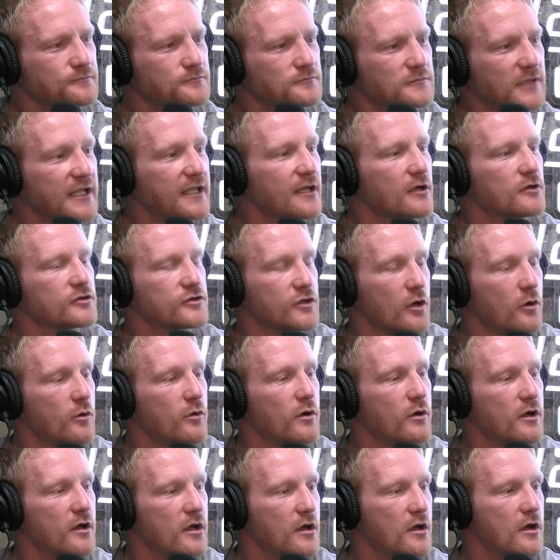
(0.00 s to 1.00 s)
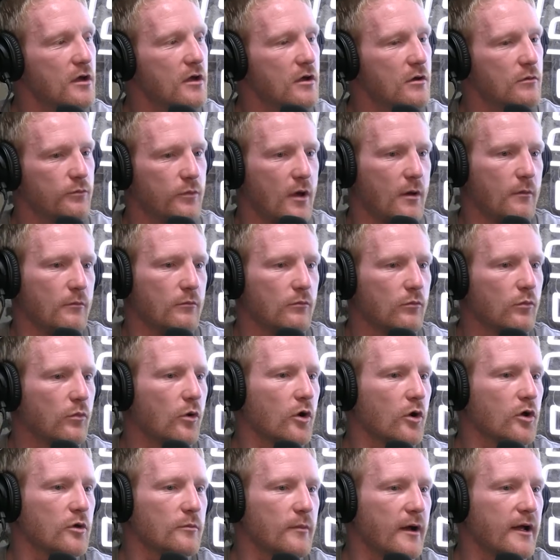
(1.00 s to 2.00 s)
Like, so
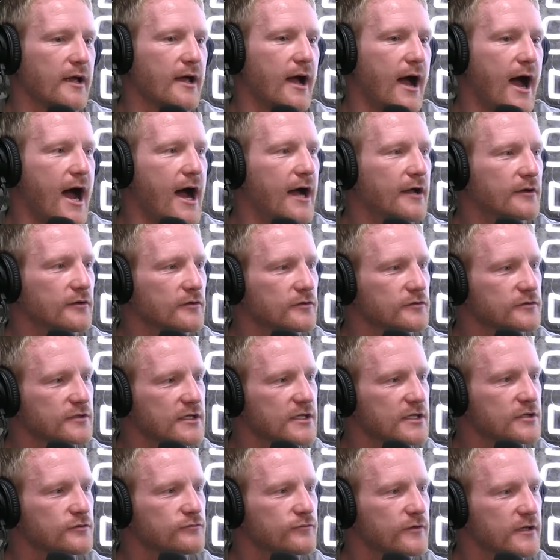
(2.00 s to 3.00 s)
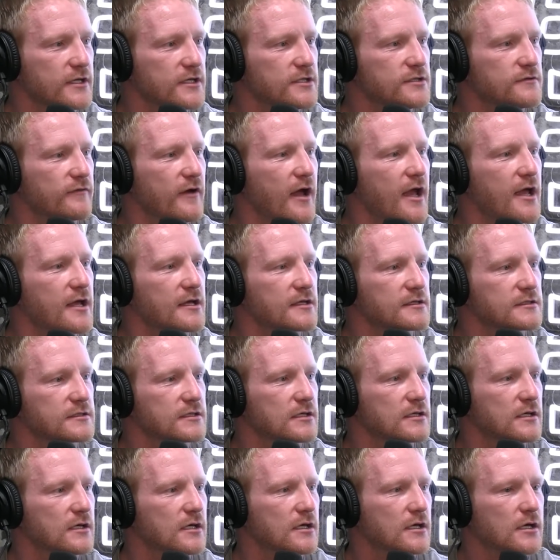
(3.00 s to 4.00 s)
one of my idols is Ricky Gervais,
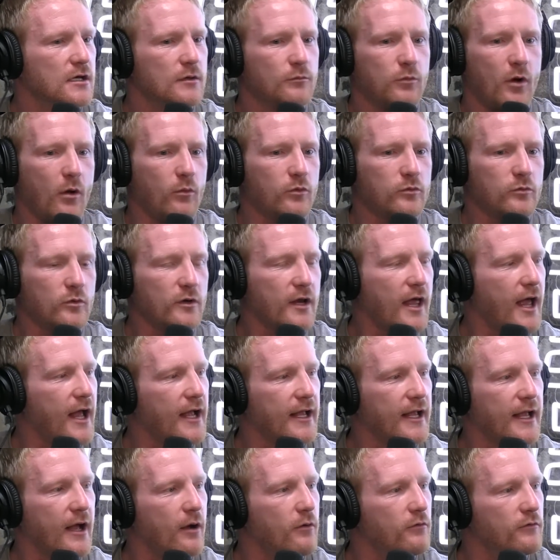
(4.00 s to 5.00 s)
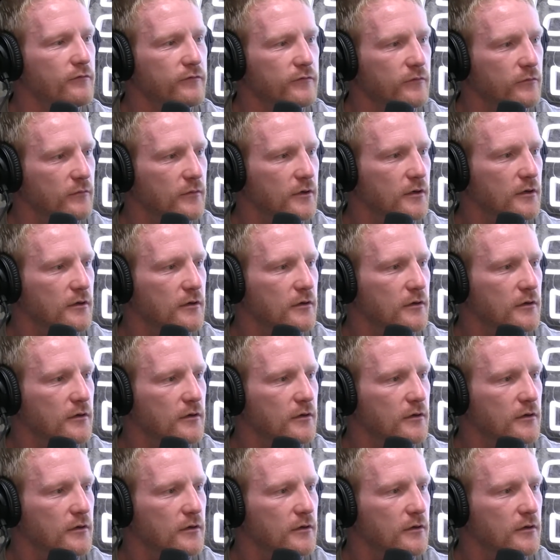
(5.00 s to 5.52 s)
but I wouldn't want to hang out with him.